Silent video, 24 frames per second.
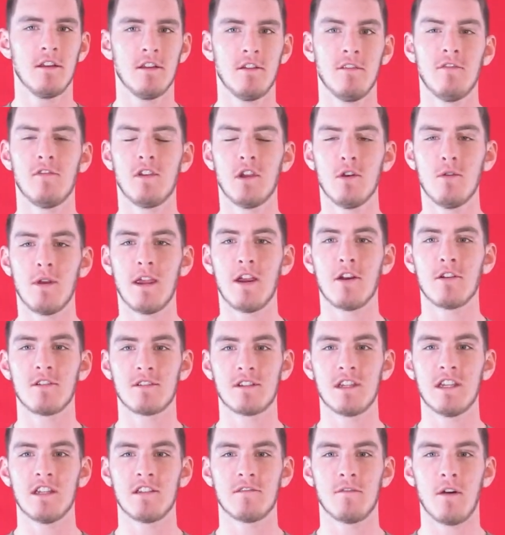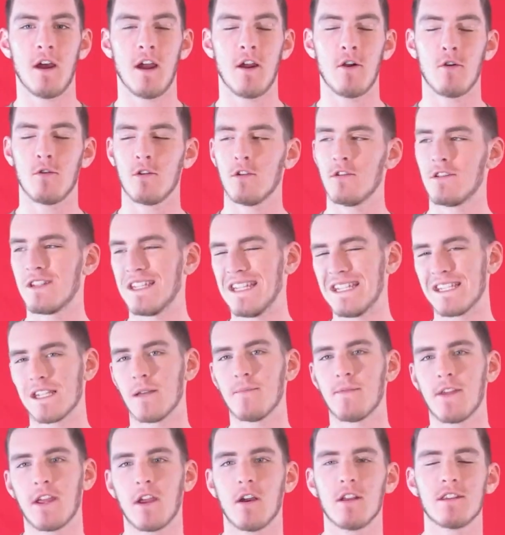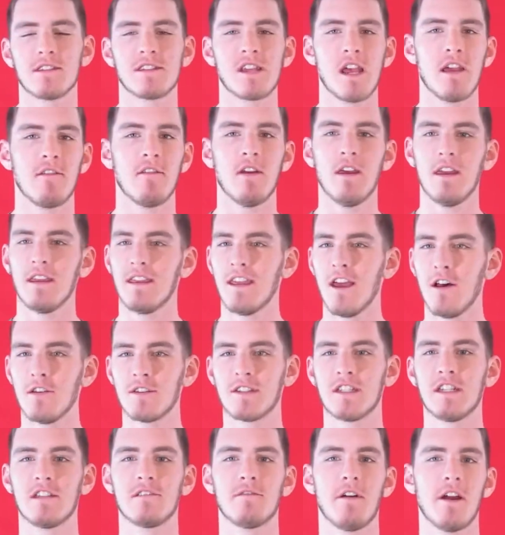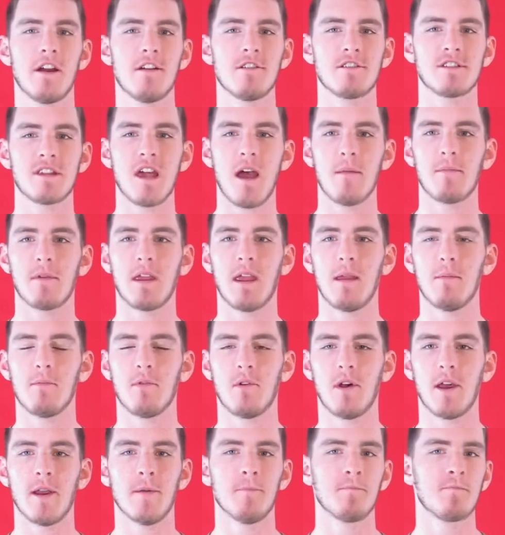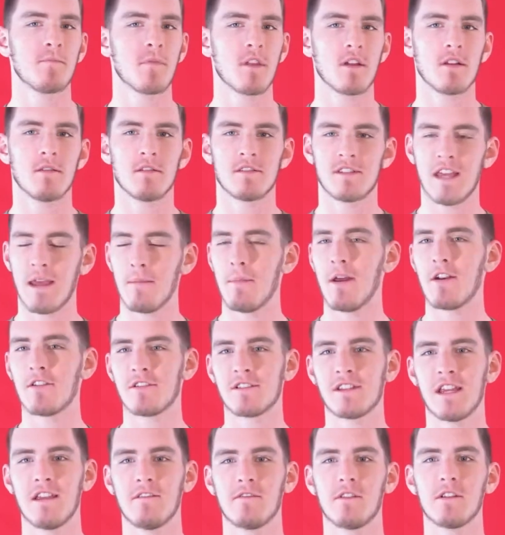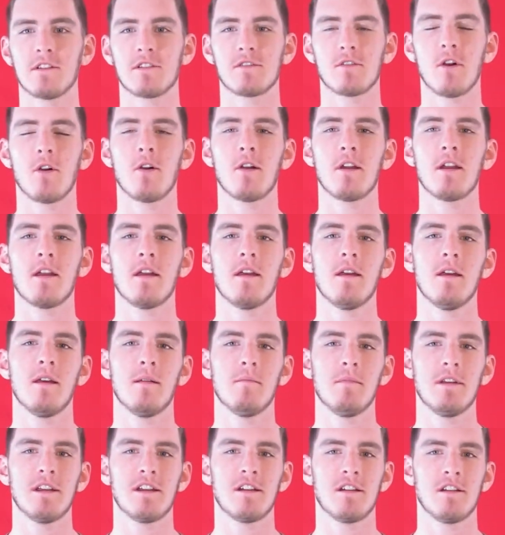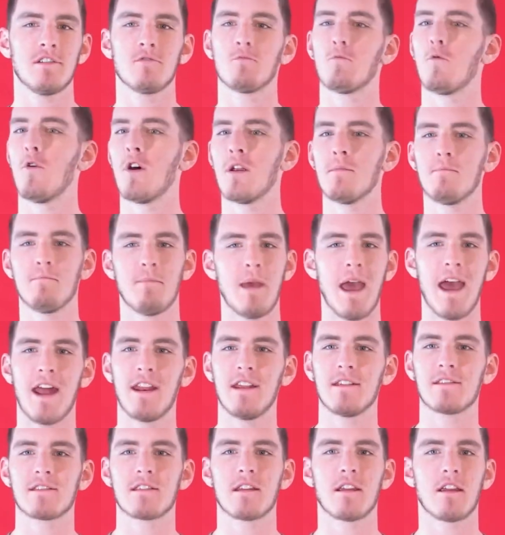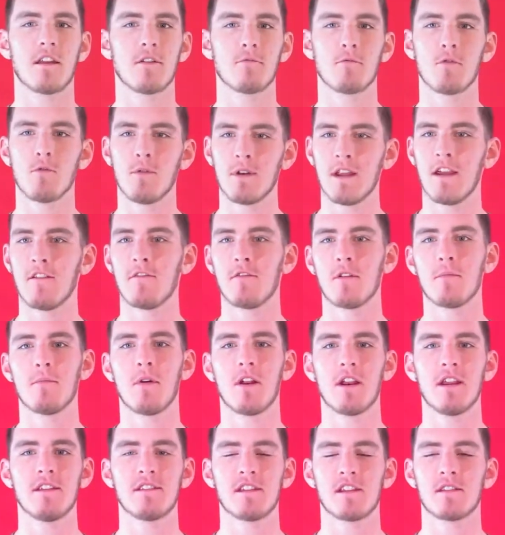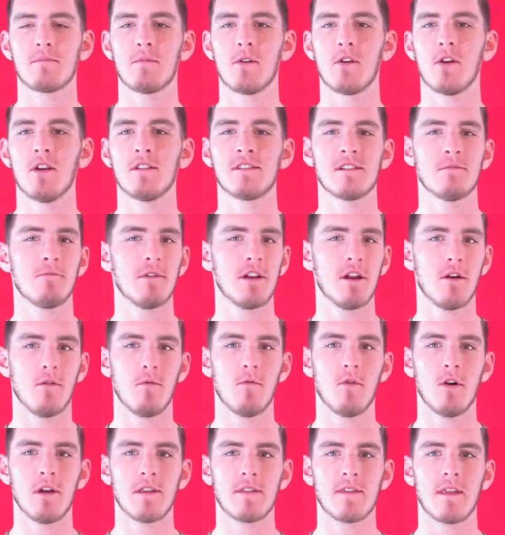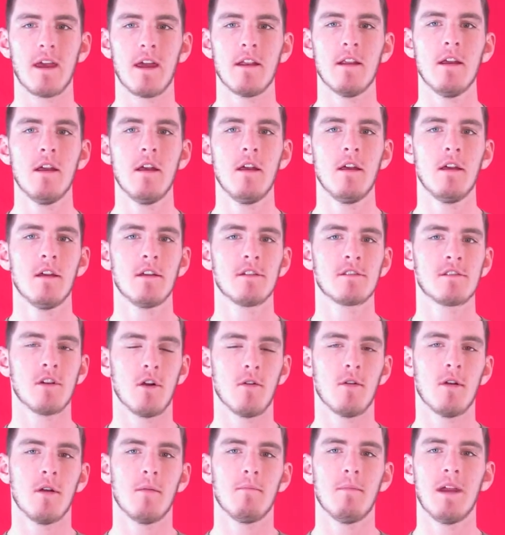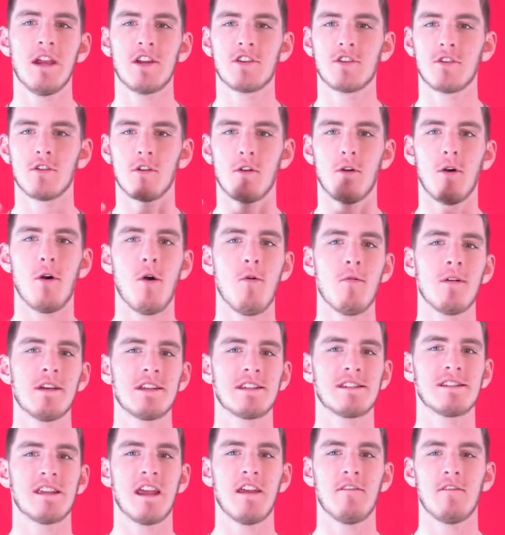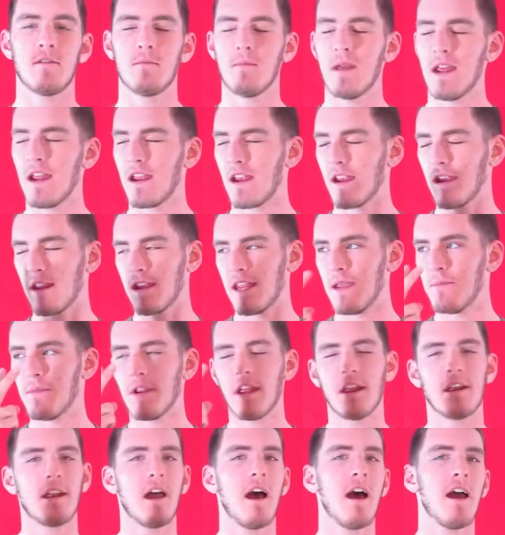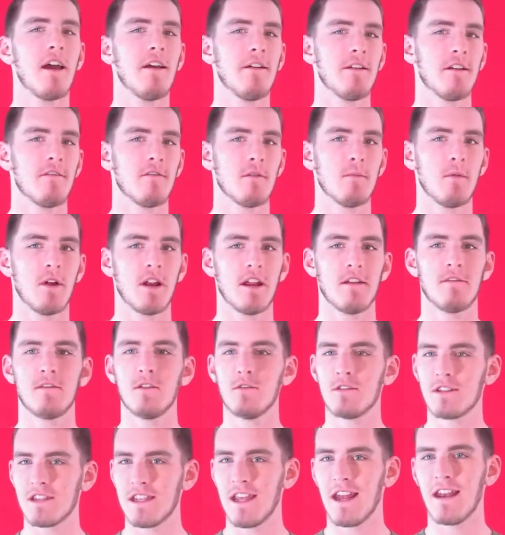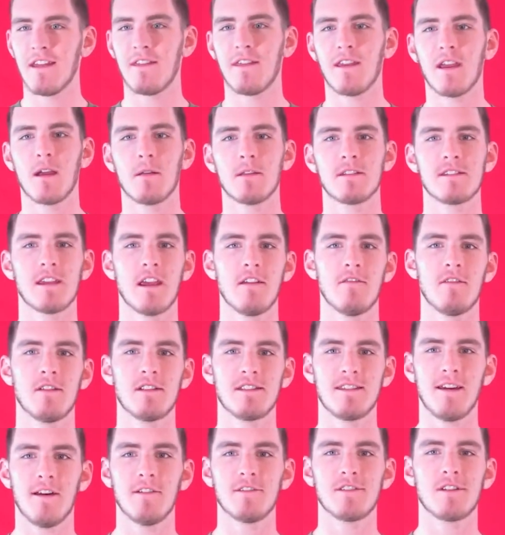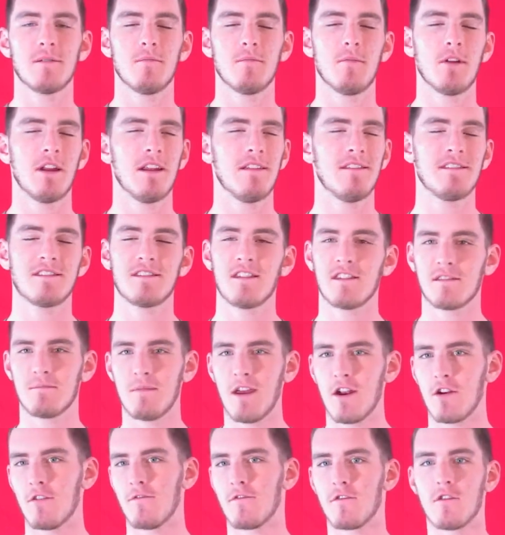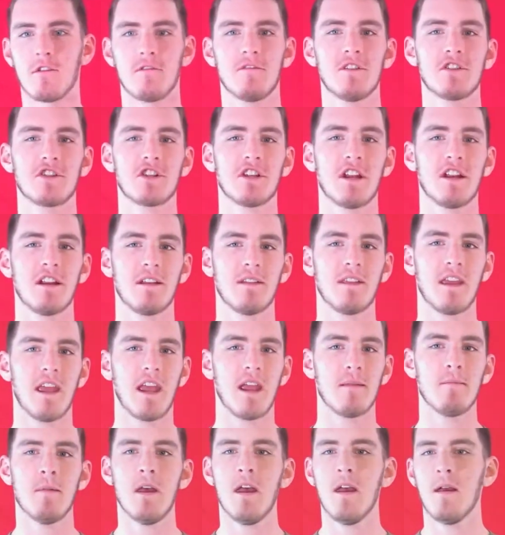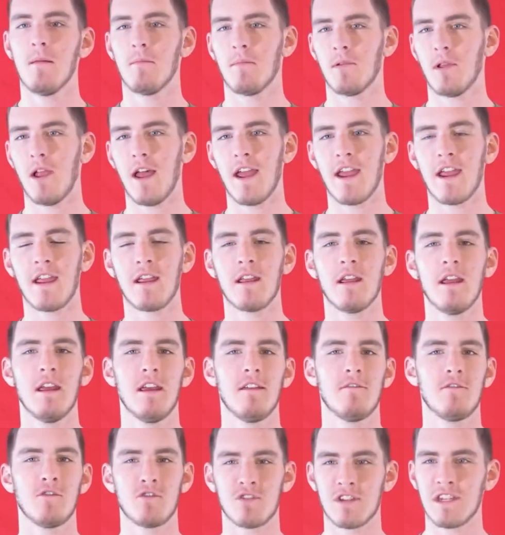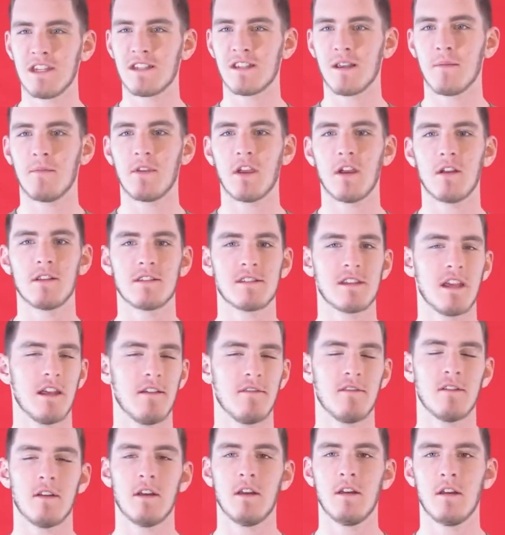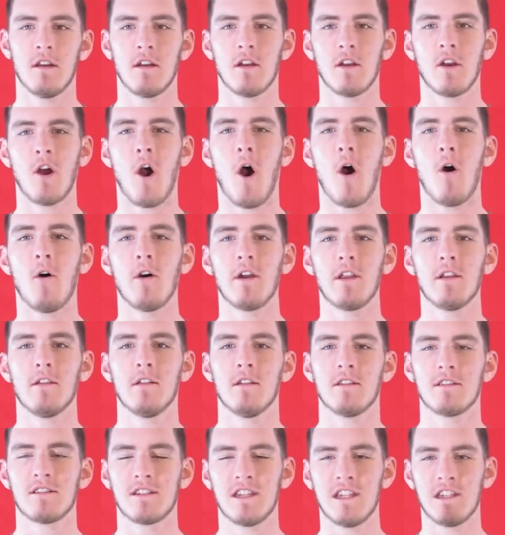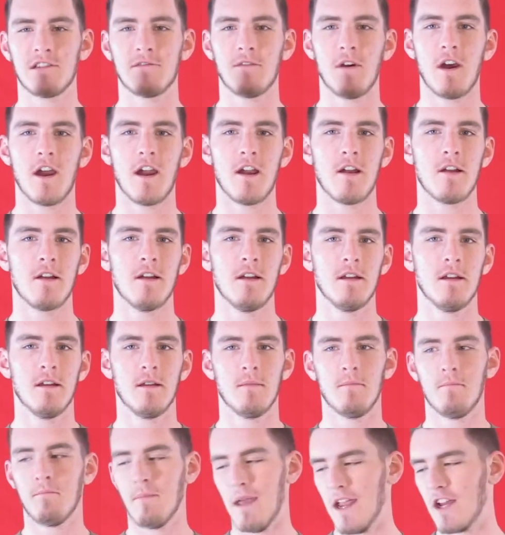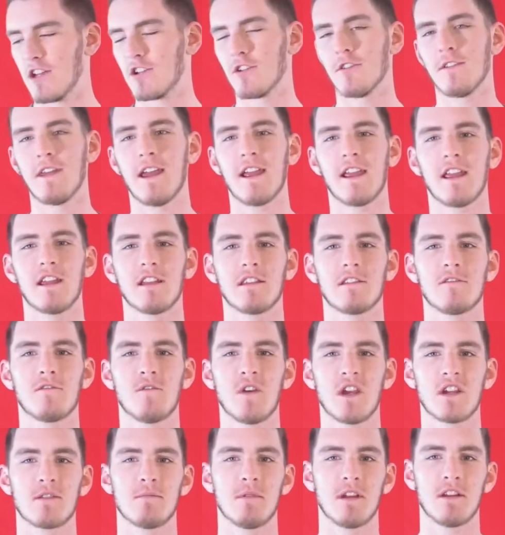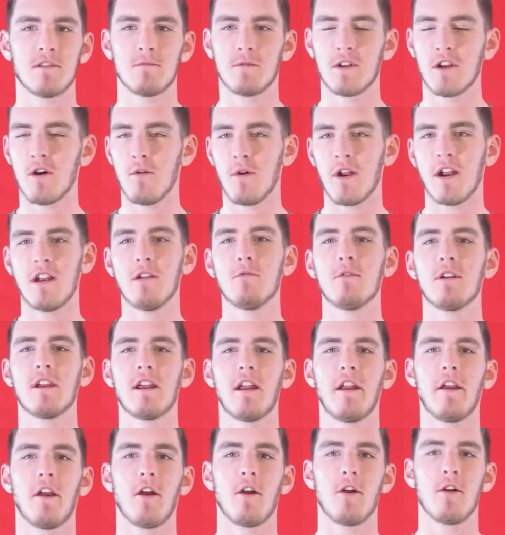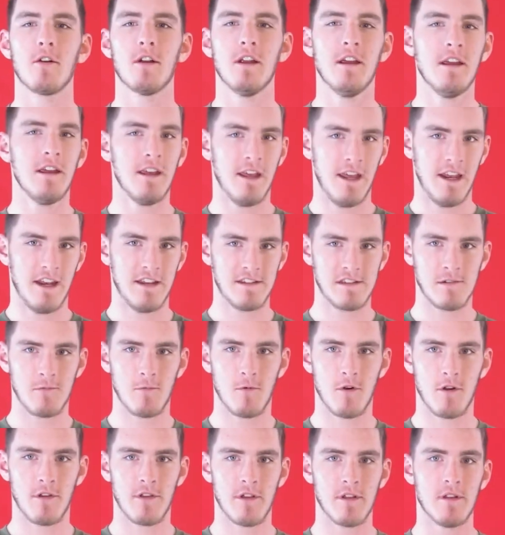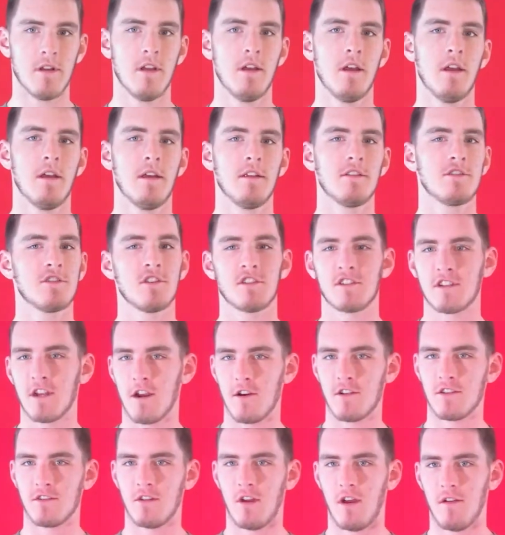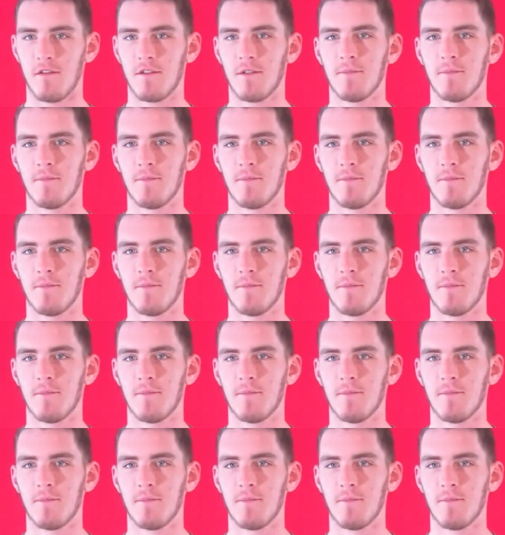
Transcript: If you hear ceasefire or you see something unsafe, yell ceasefire, stop gameplay. Say better safe than sorry, because one bad incident can ruin everybody's experience, and we don't want that. So, make sure you're always safe and keeping an eye on everybody. If you see anything unsafe, tell somebody. And this doesn't matter if you're officiating the game, playing. If you see something unsafe, call it. Ceasefire. Make sure that gets fixed, because we don't want anyone getting hurt. It isn't worth it. It's just airsoft.